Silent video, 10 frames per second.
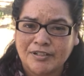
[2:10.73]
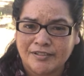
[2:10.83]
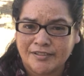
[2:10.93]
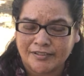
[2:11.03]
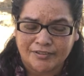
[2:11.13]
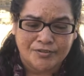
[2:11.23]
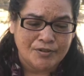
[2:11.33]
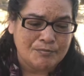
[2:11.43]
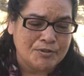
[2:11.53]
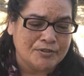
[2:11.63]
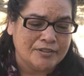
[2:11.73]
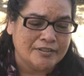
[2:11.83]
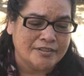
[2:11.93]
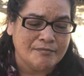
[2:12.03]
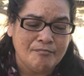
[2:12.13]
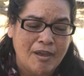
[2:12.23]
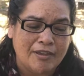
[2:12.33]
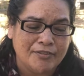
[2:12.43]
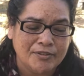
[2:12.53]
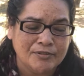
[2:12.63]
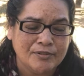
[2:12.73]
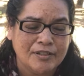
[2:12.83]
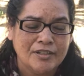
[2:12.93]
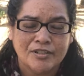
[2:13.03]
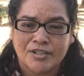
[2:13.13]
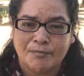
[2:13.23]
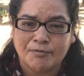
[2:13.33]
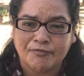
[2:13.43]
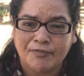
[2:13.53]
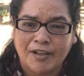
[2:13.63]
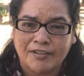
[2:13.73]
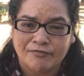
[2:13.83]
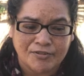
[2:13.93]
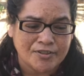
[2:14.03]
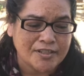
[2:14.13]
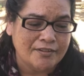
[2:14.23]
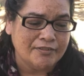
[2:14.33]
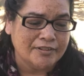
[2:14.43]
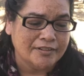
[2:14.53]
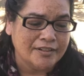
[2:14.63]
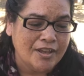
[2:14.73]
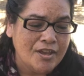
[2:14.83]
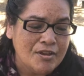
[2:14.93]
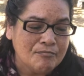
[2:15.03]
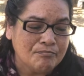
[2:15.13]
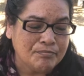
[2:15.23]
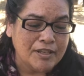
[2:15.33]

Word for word: And this morning's scripture is Matthew chapter 5, verse 7.